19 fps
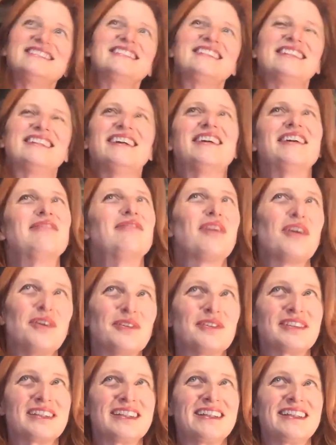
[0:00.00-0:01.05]
if
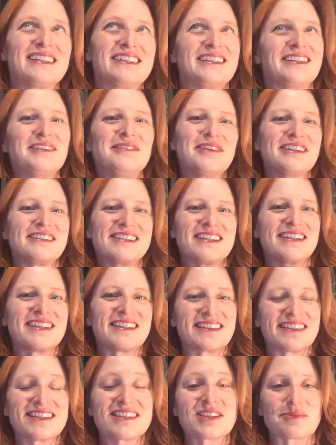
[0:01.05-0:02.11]
only you had done
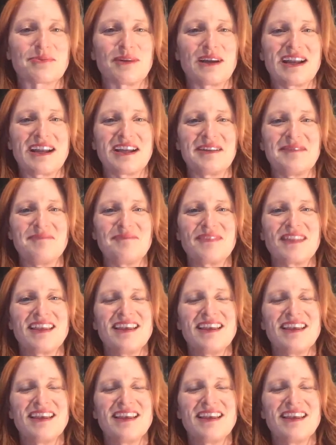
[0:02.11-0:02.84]
it this way.